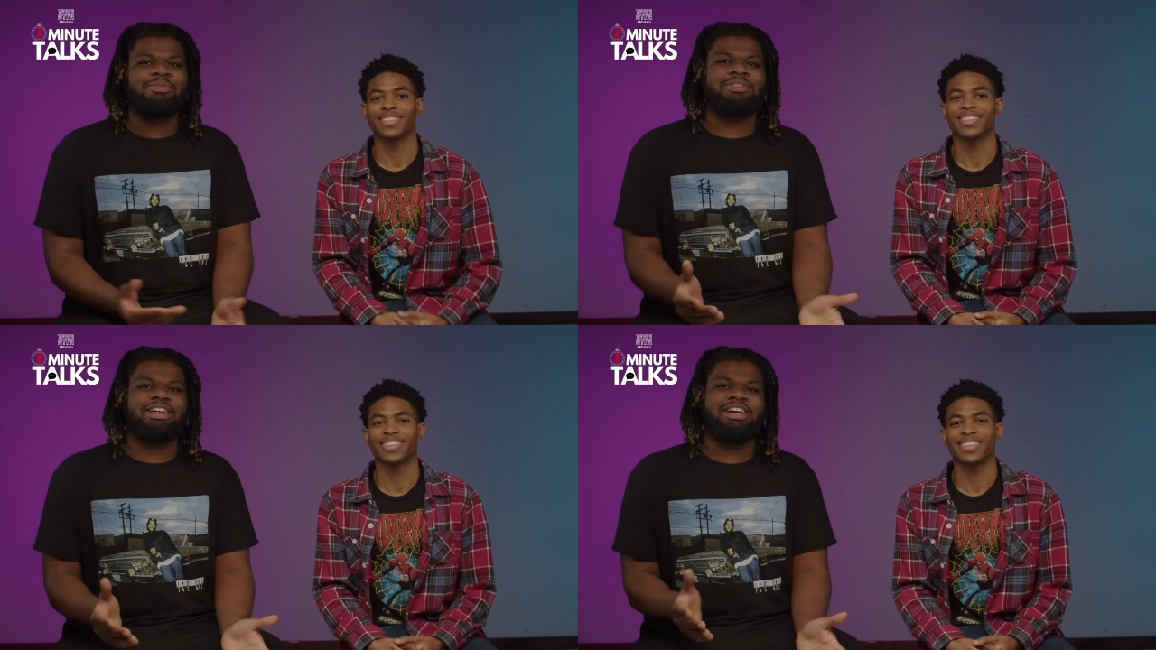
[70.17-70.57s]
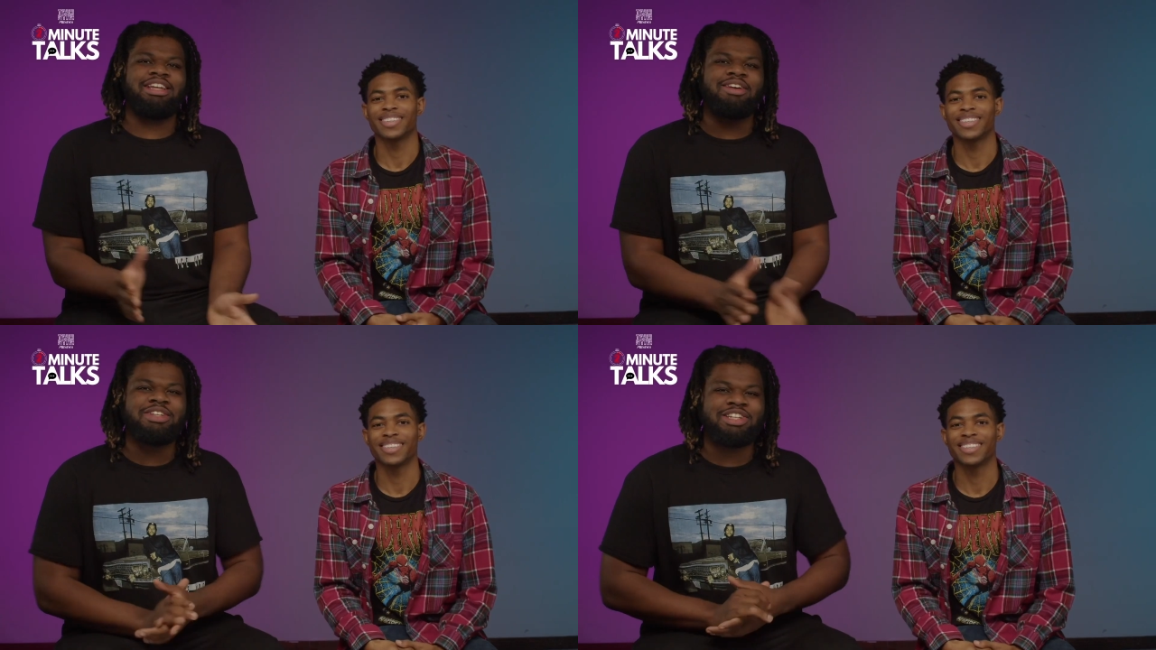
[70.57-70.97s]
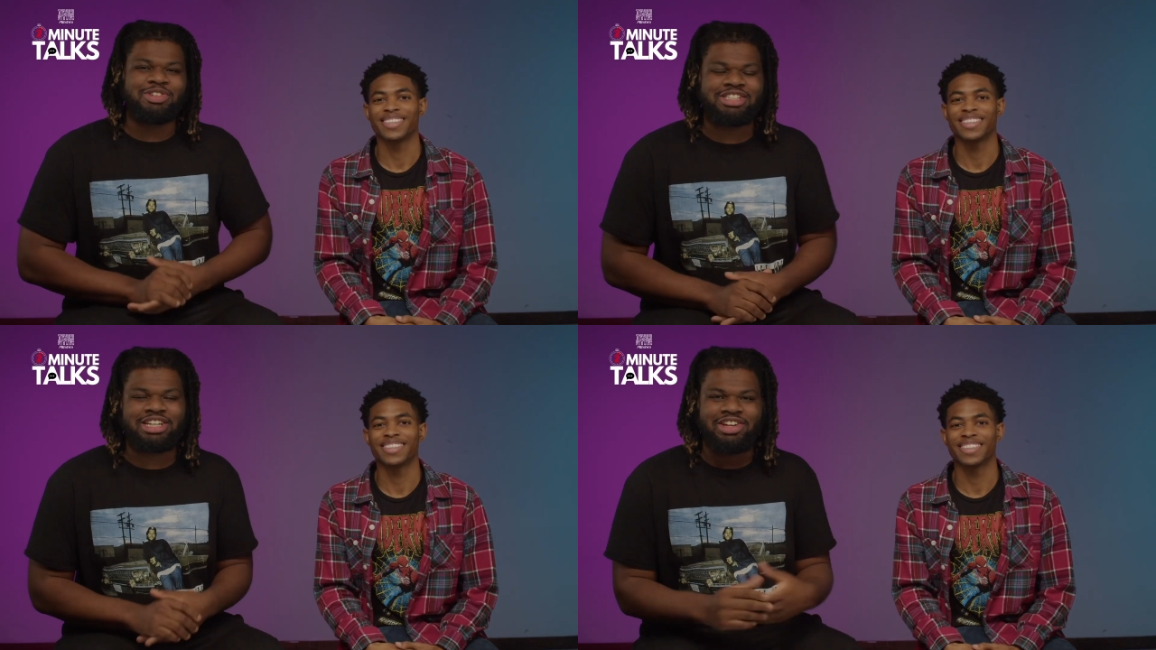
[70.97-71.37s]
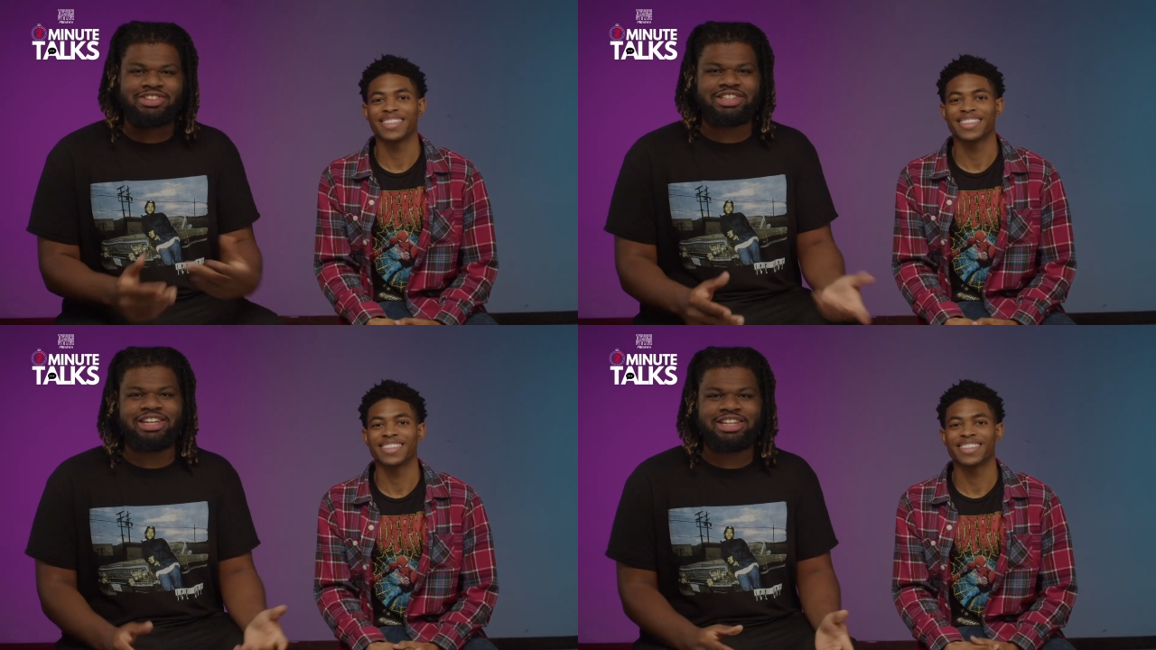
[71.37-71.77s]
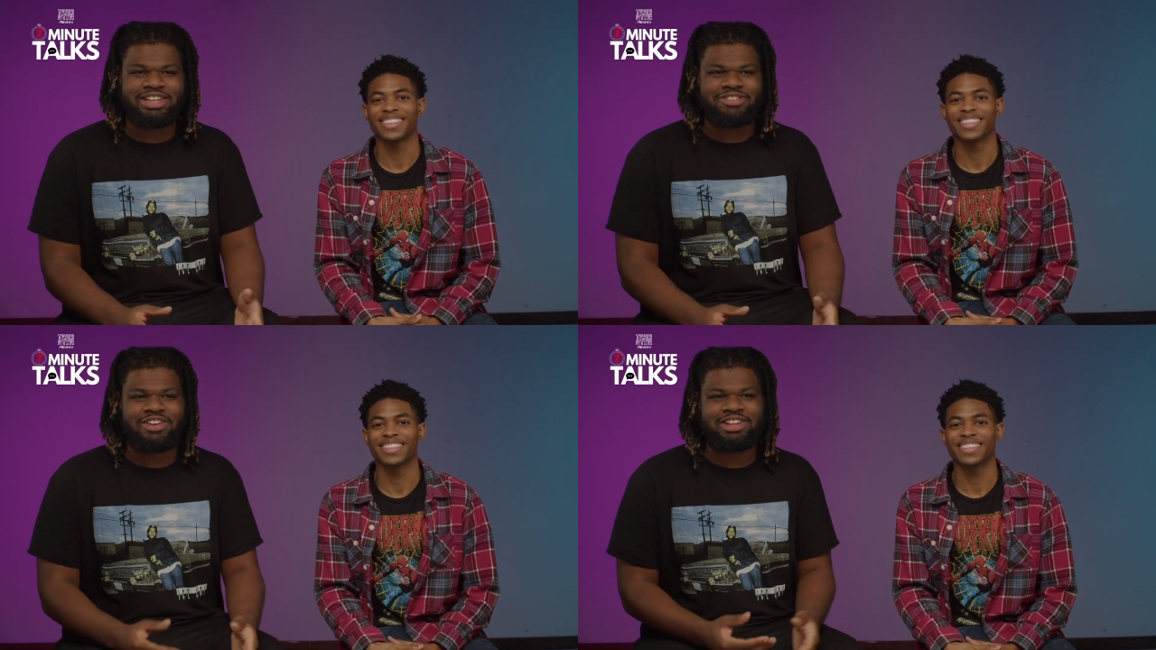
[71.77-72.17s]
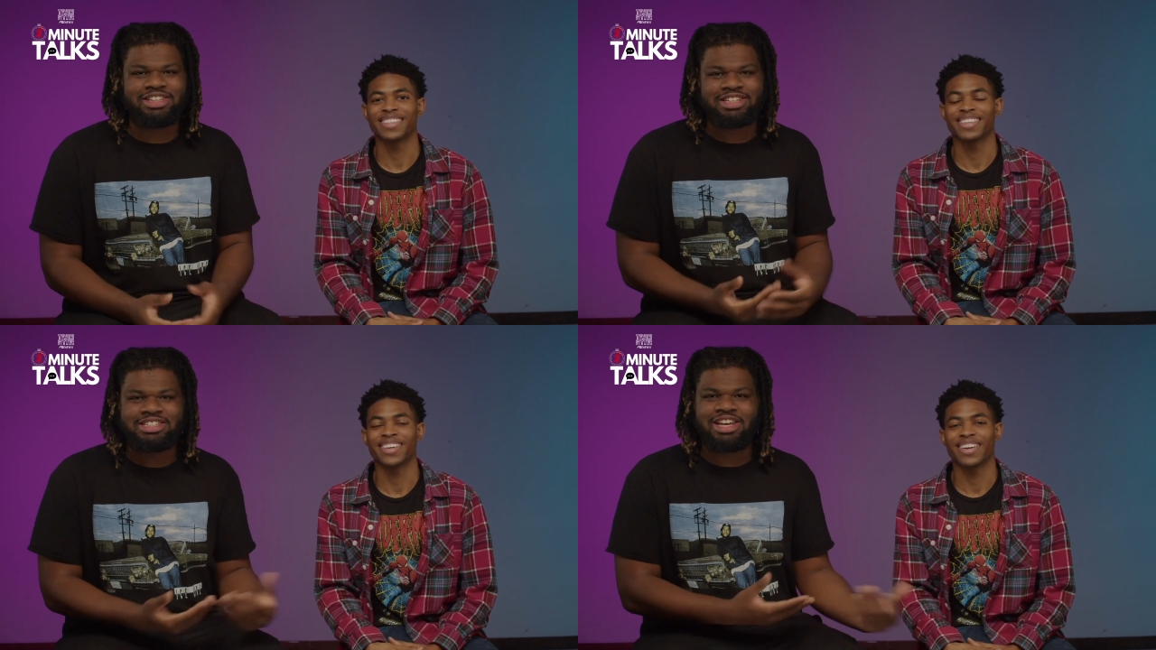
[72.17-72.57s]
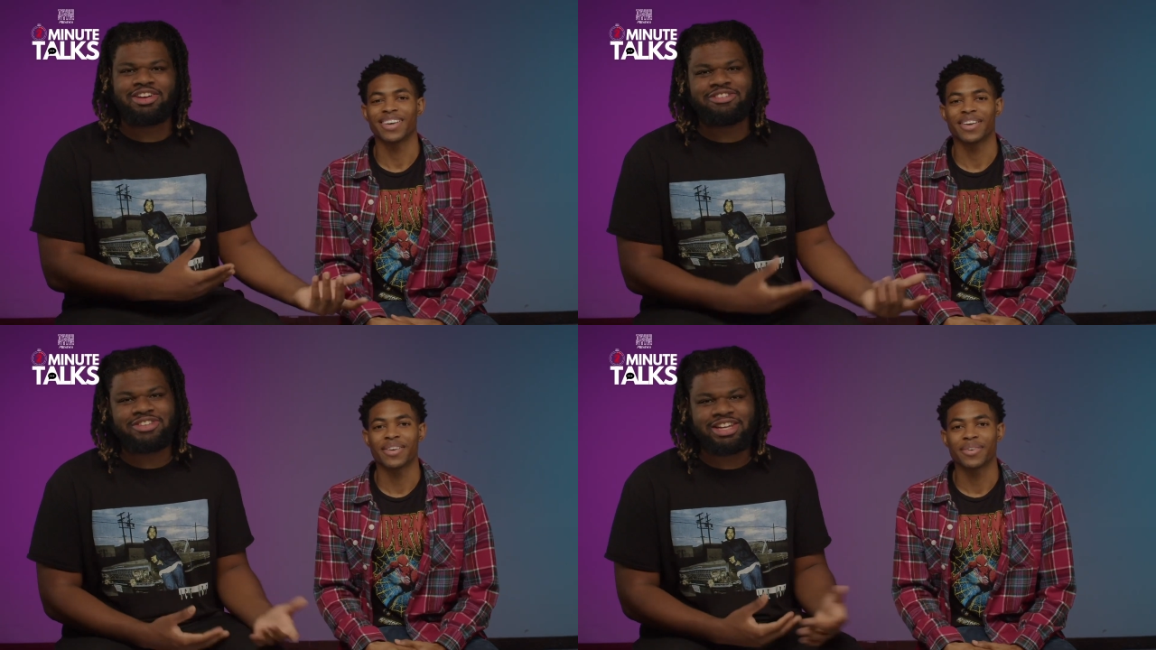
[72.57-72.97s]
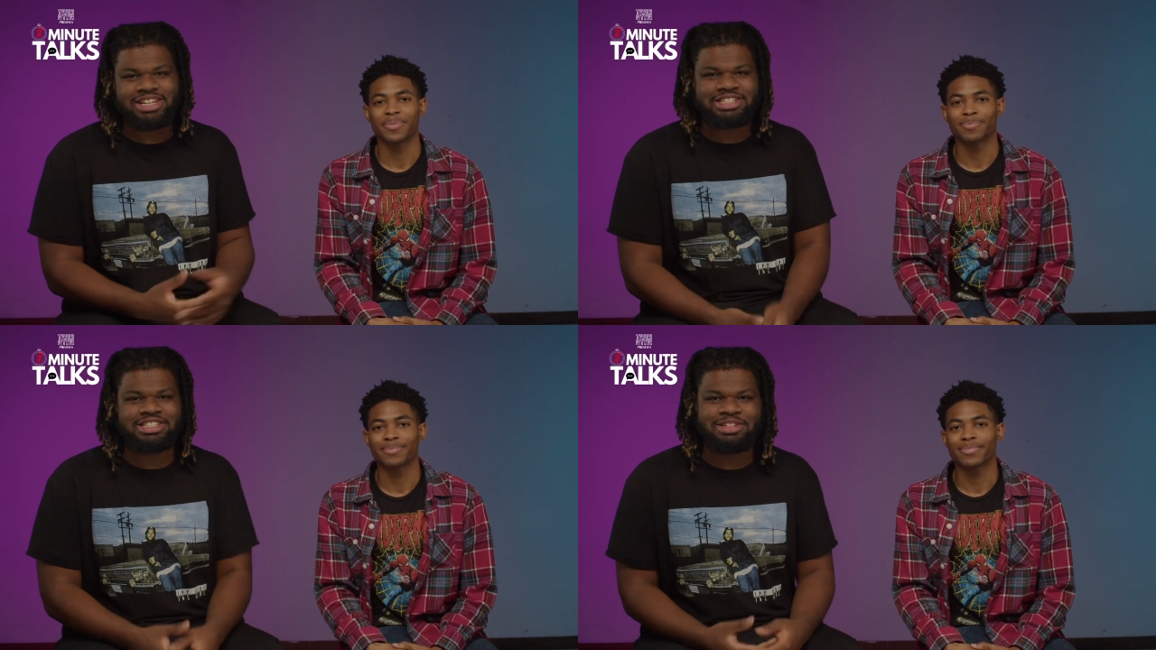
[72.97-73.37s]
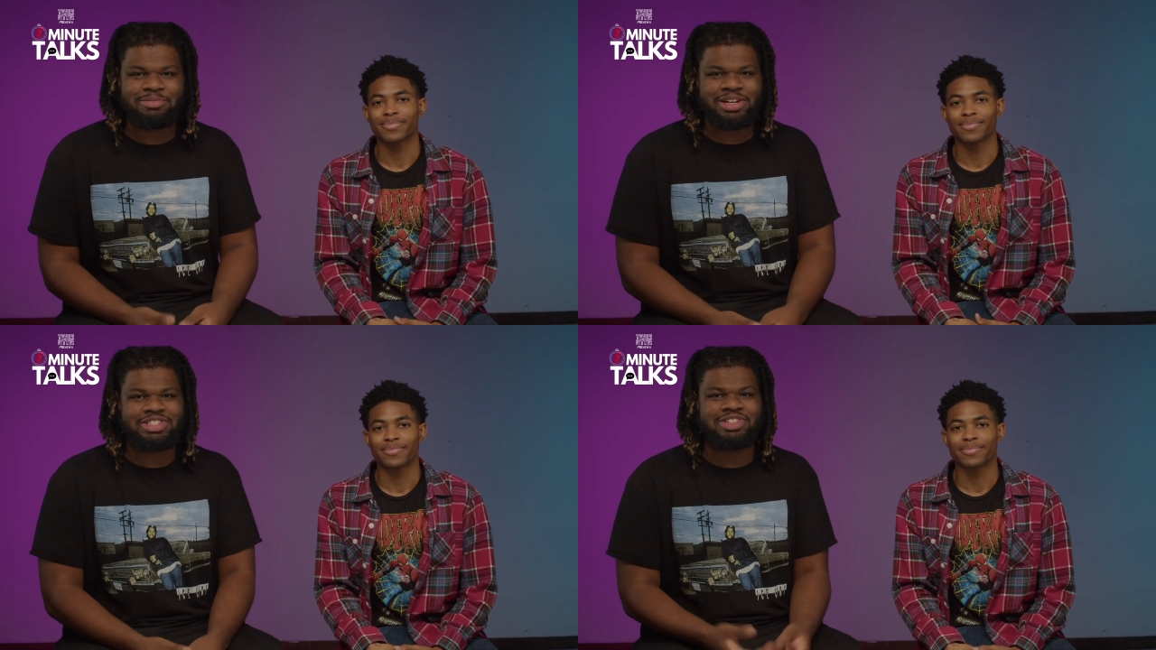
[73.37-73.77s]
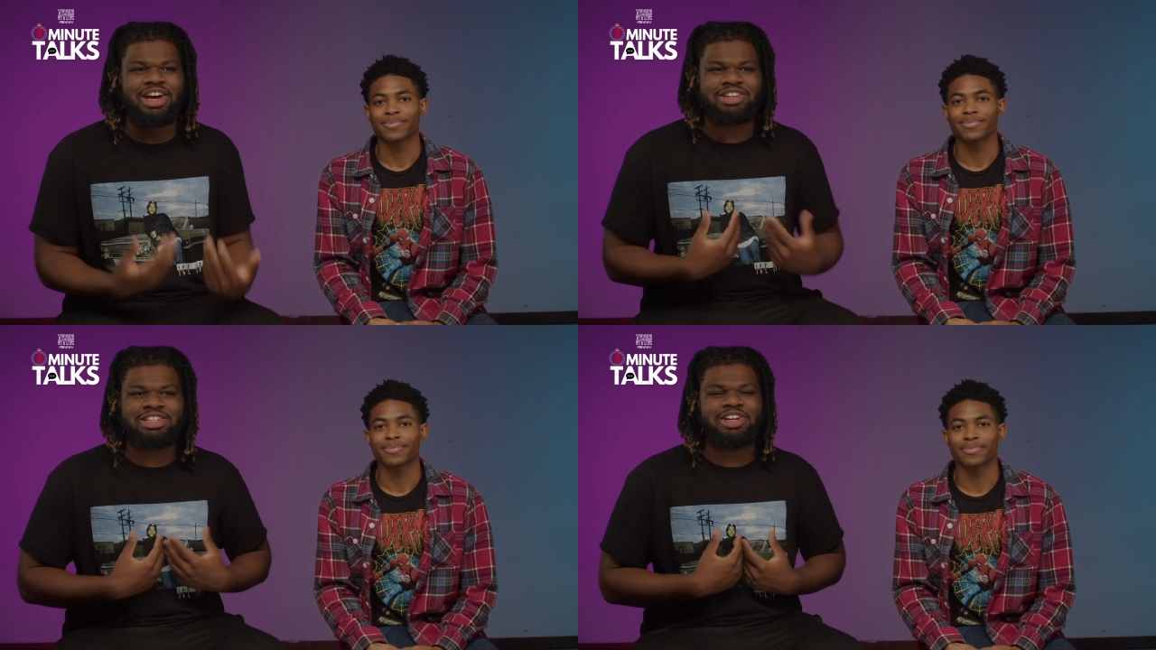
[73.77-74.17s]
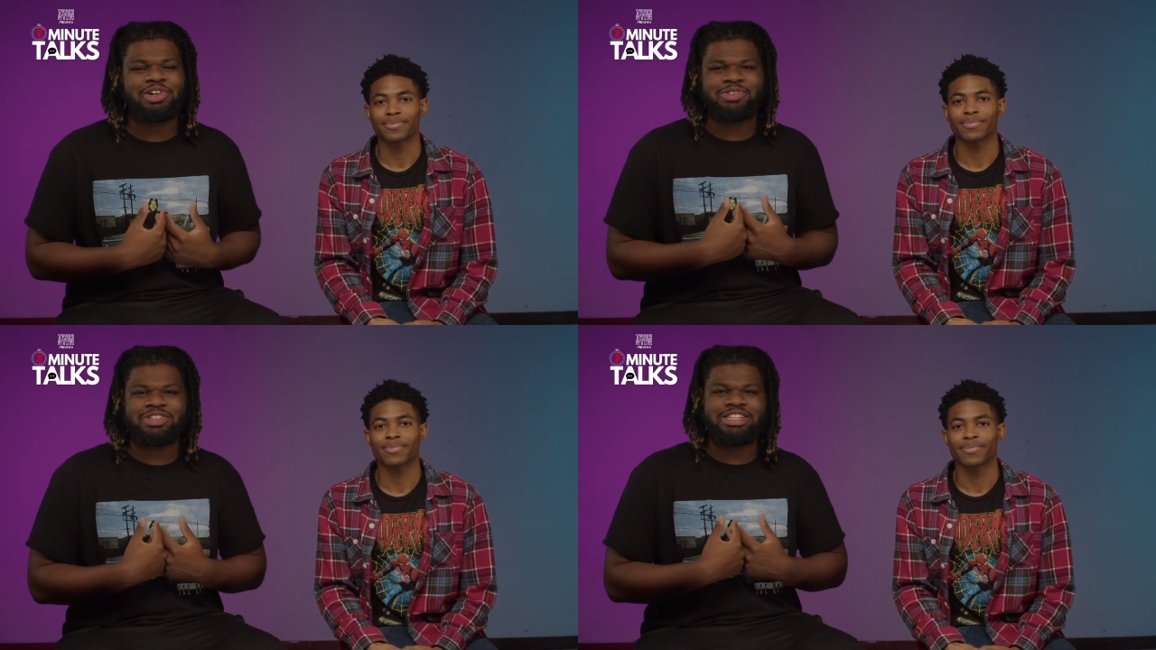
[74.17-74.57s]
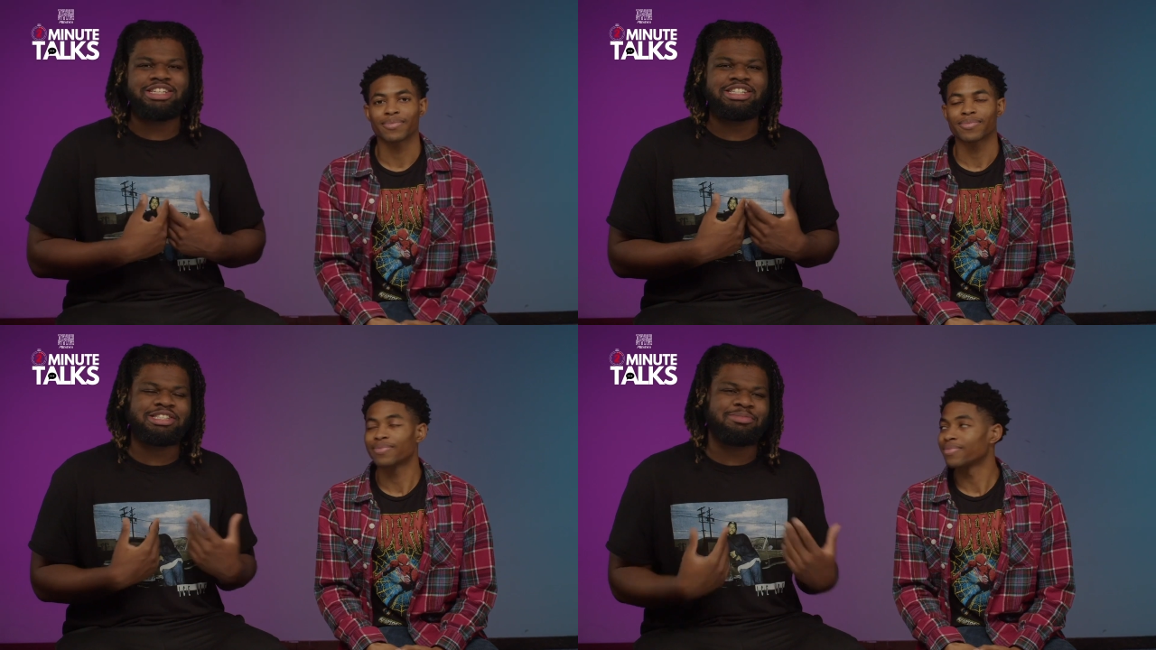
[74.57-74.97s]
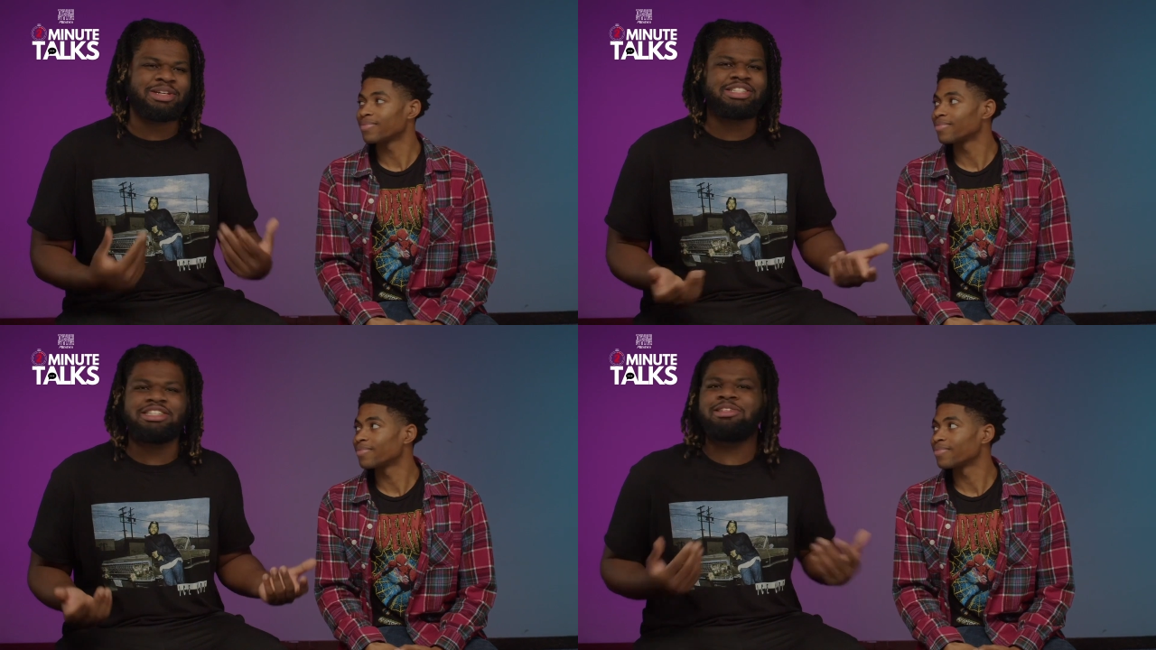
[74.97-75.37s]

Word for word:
Speaker 1: Man, let me know what y'all think. If y'all think Italian Fiesta is the best, or y'all think Home Run Inn is the best.